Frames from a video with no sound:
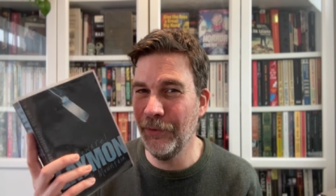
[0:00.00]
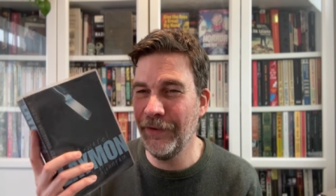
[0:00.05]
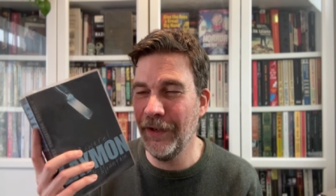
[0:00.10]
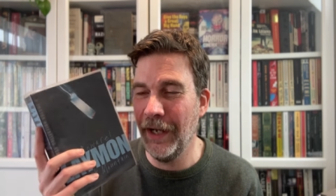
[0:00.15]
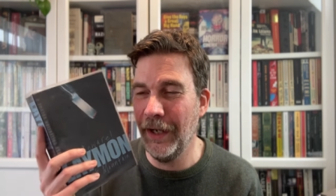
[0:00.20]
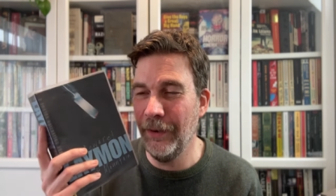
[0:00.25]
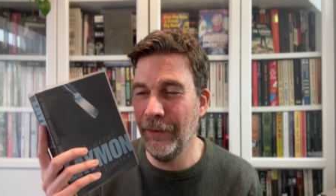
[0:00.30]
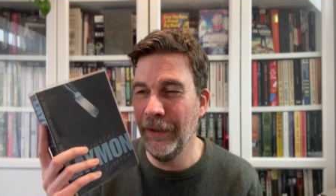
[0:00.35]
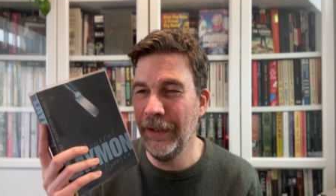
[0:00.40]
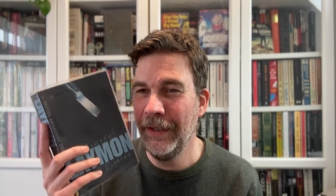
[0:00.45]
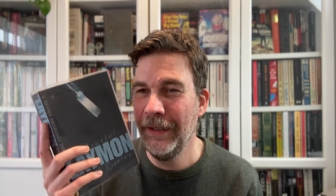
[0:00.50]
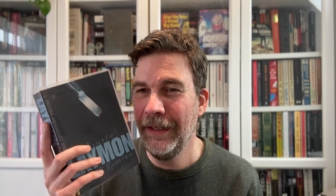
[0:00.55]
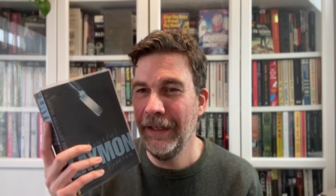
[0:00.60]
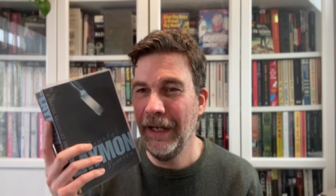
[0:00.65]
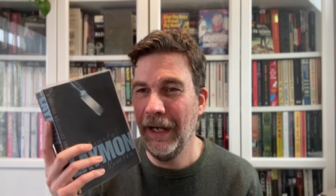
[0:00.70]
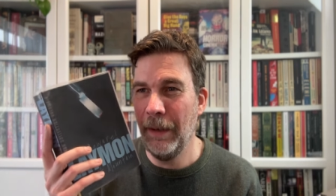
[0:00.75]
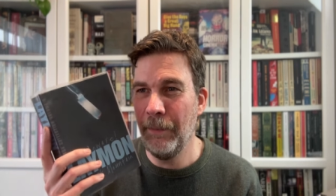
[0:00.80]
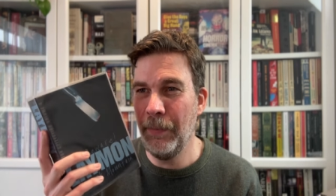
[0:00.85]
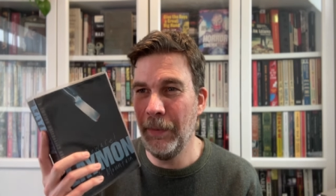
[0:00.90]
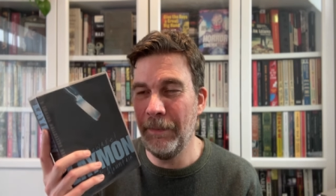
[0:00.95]
So
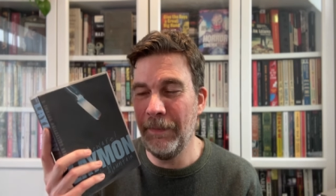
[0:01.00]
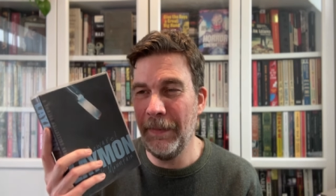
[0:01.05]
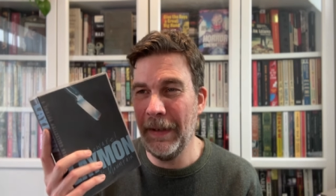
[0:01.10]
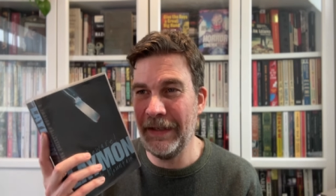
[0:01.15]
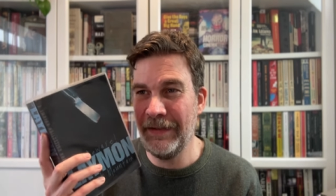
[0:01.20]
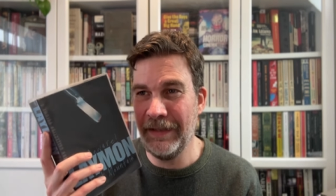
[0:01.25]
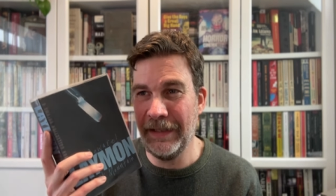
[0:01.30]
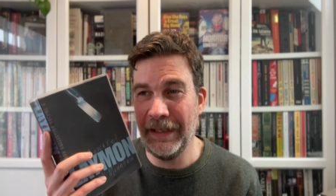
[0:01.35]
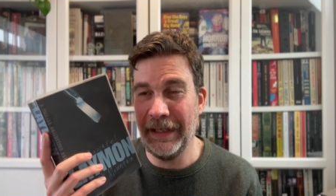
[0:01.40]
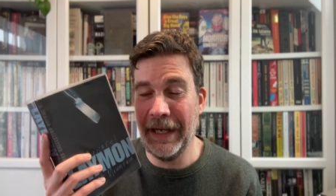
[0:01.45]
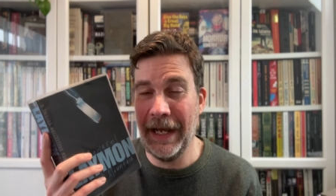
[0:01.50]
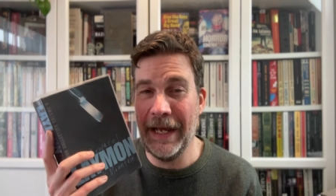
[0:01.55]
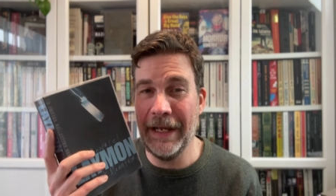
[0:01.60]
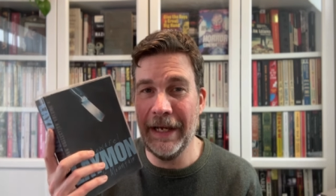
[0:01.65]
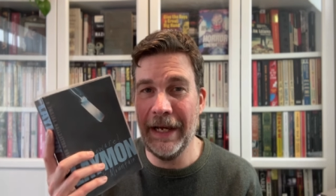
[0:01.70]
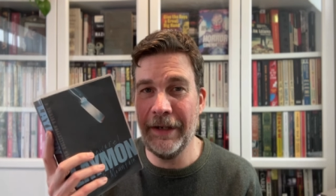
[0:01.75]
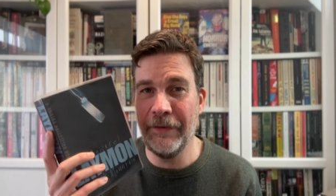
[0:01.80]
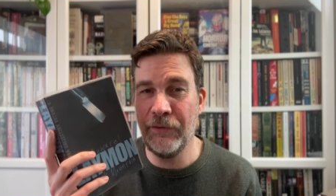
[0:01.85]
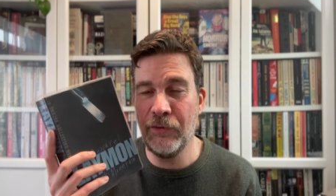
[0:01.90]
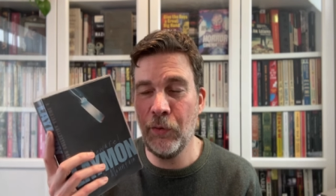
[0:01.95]
basically
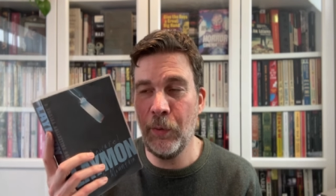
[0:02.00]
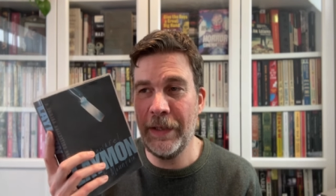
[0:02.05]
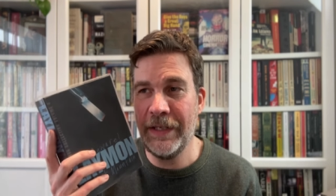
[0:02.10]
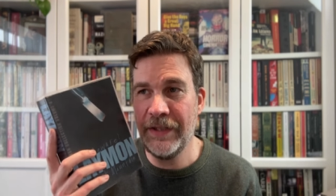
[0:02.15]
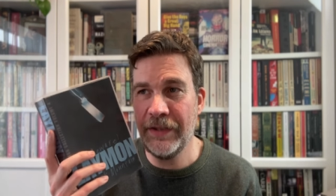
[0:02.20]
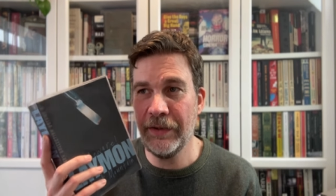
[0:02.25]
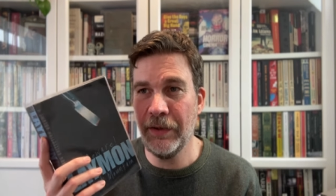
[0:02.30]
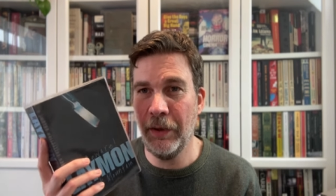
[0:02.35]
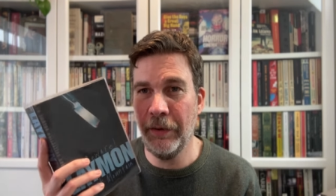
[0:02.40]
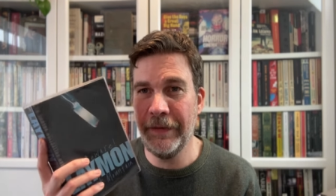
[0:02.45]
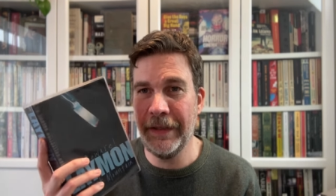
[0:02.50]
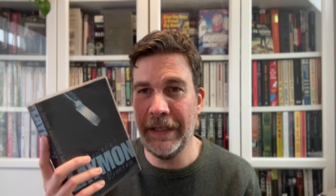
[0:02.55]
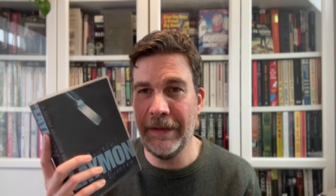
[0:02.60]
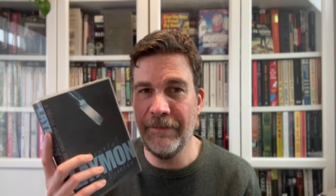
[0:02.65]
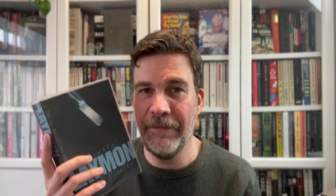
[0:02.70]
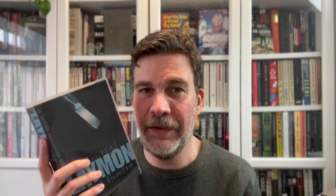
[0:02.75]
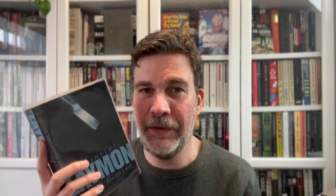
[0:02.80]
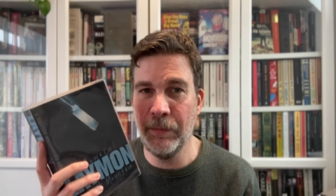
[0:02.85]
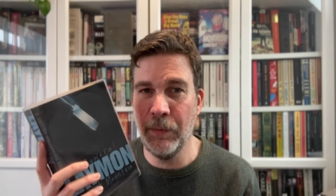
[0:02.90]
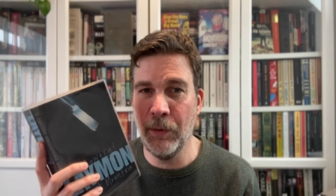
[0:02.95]
a twist on the
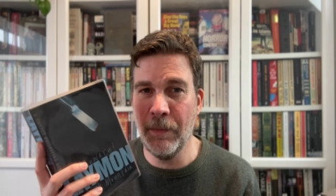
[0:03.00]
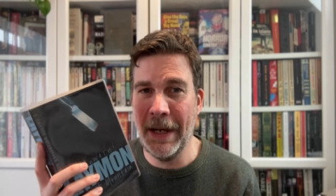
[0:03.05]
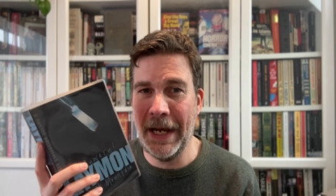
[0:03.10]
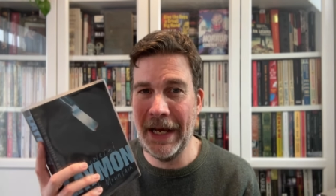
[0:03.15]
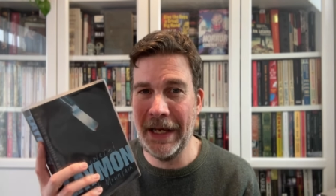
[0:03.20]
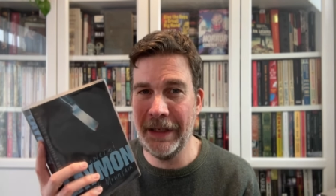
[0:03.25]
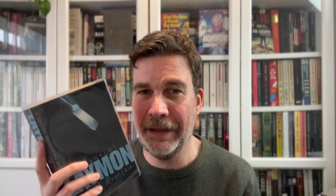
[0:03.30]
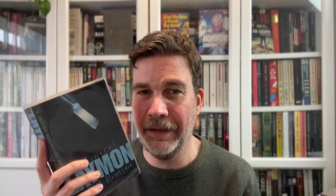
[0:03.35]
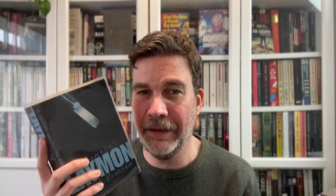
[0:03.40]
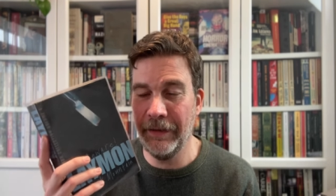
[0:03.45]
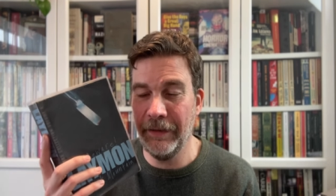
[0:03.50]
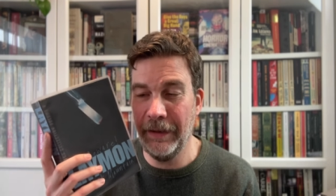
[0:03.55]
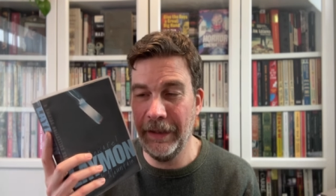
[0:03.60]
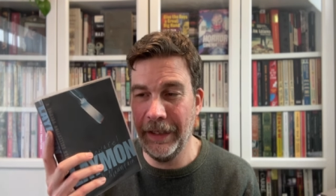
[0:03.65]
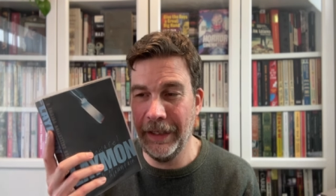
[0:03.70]
Invisible Man